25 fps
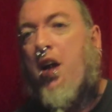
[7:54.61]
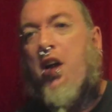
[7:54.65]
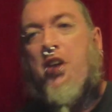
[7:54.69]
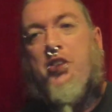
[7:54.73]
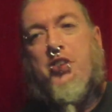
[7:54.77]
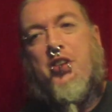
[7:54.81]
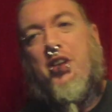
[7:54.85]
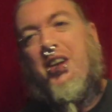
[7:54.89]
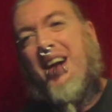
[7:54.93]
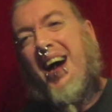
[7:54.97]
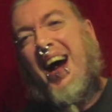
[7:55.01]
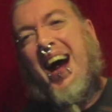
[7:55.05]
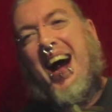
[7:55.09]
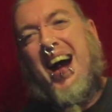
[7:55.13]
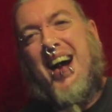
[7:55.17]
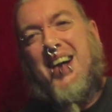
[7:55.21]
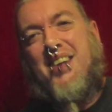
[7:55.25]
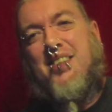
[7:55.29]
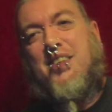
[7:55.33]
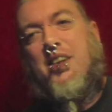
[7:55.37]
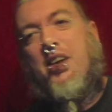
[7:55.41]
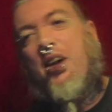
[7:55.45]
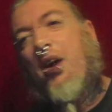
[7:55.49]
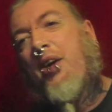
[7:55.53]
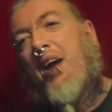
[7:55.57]
So that
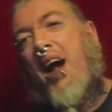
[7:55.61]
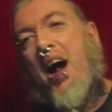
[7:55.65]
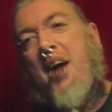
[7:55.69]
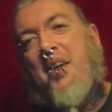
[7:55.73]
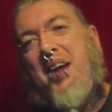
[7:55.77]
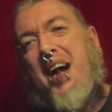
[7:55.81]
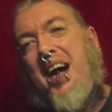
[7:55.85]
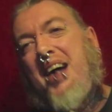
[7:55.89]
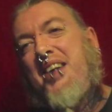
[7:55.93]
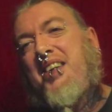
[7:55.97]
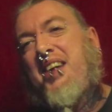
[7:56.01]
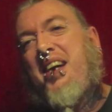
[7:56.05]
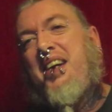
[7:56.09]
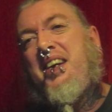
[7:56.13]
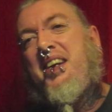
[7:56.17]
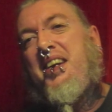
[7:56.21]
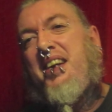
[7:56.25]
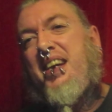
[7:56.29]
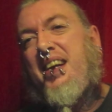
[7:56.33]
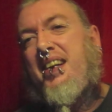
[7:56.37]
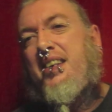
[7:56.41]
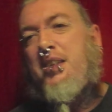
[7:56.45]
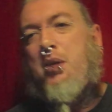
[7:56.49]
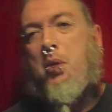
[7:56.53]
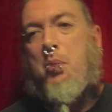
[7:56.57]
has to go down as a
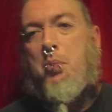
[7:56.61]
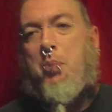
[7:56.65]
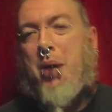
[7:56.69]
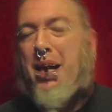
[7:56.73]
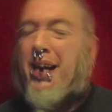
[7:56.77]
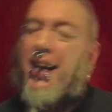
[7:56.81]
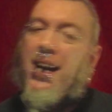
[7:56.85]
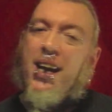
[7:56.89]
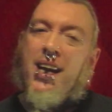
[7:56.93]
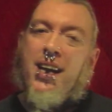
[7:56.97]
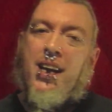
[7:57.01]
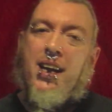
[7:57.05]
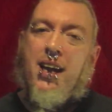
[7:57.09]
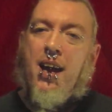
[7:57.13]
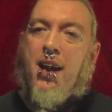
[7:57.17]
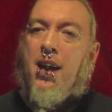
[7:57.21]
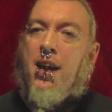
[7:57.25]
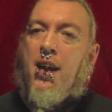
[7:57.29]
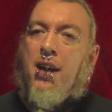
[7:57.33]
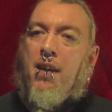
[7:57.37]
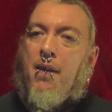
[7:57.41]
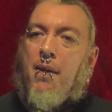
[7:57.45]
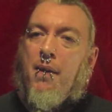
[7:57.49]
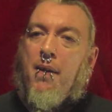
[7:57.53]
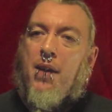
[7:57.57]
nitpicky,
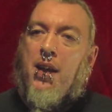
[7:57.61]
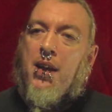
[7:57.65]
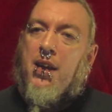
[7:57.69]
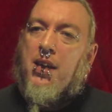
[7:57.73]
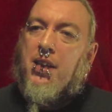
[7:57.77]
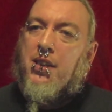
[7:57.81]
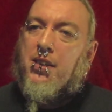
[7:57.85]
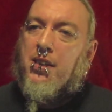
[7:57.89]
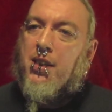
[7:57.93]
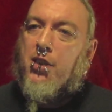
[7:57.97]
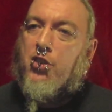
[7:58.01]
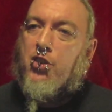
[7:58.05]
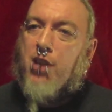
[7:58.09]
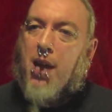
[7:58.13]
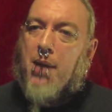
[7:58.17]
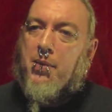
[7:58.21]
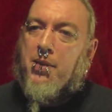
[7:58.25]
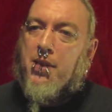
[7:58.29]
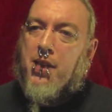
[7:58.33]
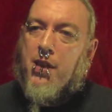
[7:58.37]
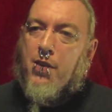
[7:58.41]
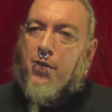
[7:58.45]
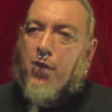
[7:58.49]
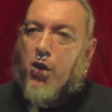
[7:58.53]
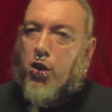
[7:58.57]

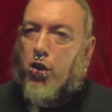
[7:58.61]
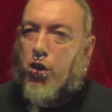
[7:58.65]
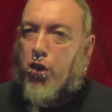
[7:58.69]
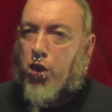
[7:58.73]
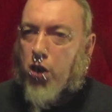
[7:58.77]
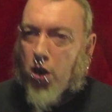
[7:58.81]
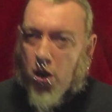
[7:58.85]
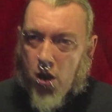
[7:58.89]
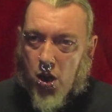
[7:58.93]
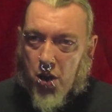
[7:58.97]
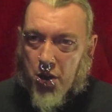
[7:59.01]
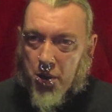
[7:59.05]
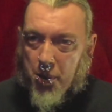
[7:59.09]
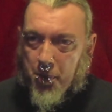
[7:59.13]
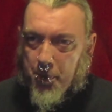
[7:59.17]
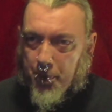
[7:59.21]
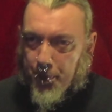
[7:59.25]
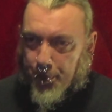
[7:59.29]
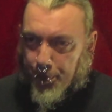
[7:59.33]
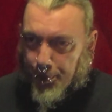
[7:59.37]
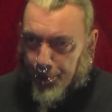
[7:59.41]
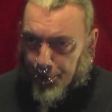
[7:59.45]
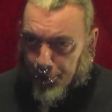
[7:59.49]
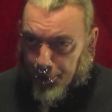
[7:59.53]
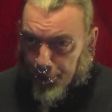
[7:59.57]
subjective con.
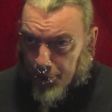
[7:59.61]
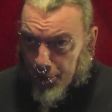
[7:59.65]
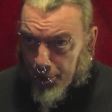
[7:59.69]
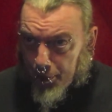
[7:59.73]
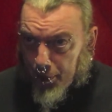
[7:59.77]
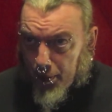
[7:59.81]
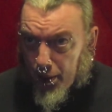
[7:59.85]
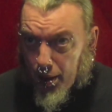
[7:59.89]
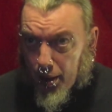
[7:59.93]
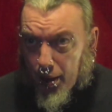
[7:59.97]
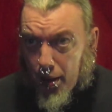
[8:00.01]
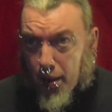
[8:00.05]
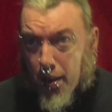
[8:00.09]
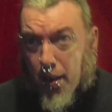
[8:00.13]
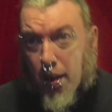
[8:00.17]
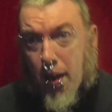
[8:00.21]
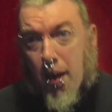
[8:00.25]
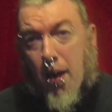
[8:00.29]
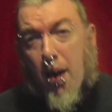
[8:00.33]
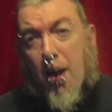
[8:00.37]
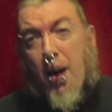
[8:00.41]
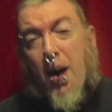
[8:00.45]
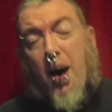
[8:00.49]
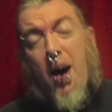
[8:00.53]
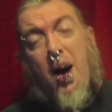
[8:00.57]

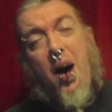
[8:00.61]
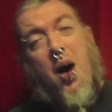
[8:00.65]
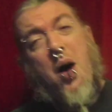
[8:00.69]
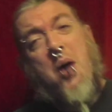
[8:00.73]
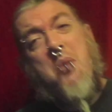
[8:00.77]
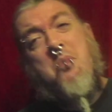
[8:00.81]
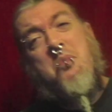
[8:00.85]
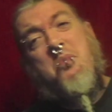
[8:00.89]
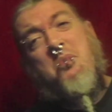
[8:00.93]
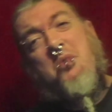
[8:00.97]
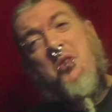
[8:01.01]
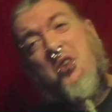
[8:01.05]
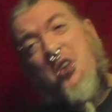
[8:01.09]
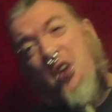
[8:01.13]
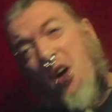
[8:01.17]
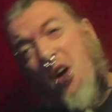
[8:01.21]
I'm